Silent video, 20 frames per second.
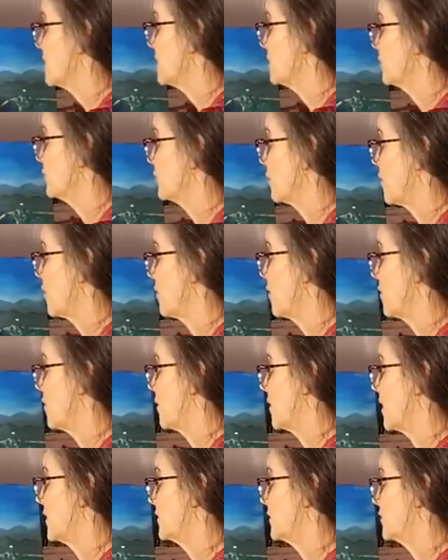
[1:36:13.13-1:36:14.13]

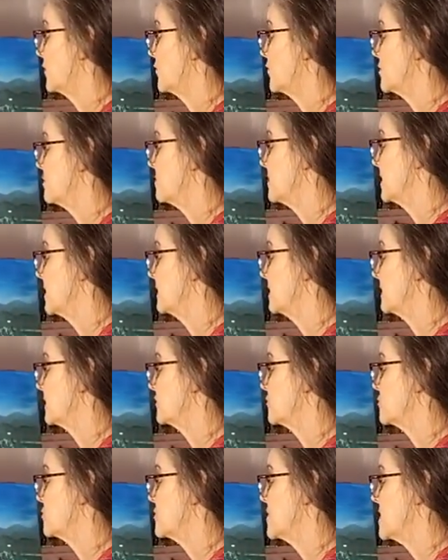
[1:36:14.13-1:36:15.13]
So there's going to be a little
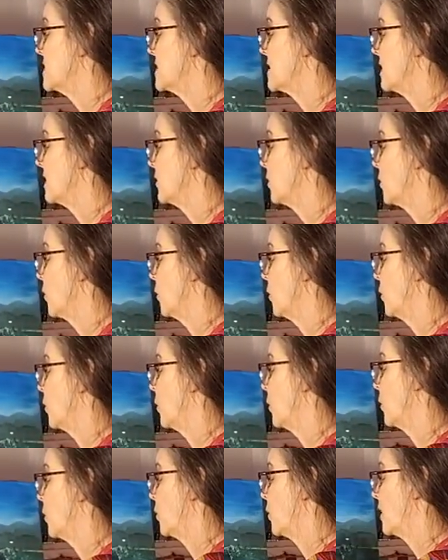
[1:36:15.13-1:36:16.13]
tree.
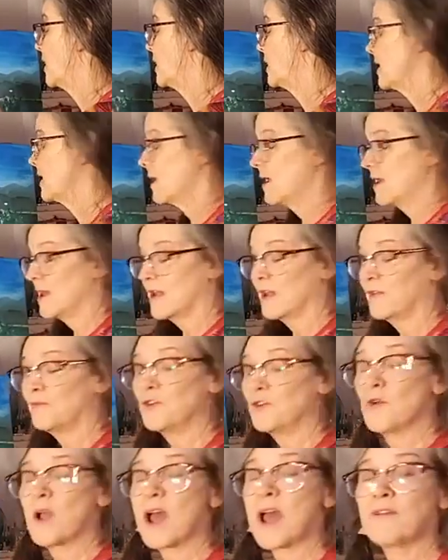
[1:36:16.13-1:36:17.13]
Ooh. If
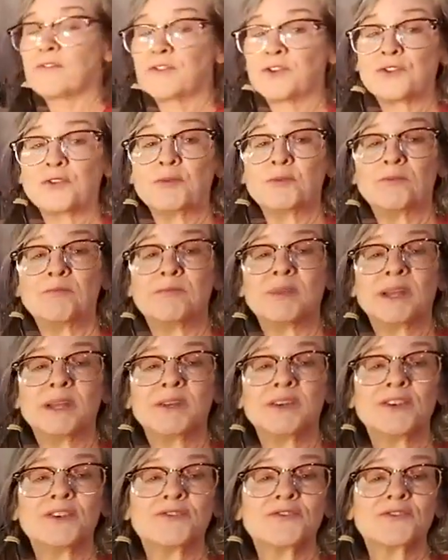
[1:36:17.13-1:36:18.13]
you have to
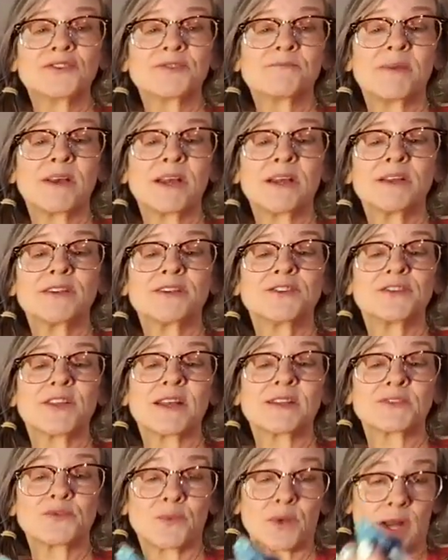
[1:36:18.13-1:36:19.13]
bend your sponge,
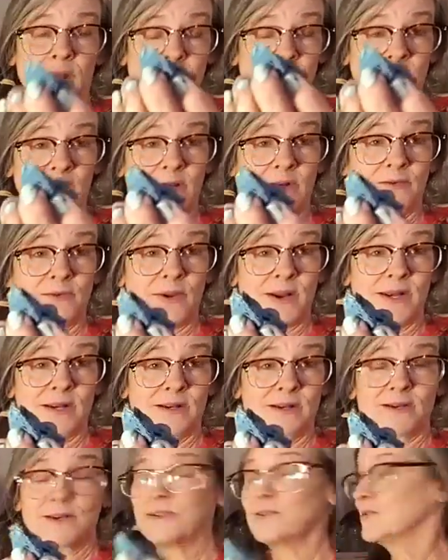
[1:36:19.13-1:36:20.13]
that's what I'm getting ready
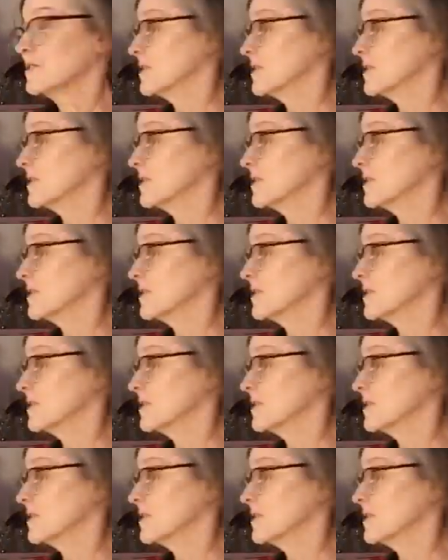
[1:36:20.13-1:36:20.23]
to do,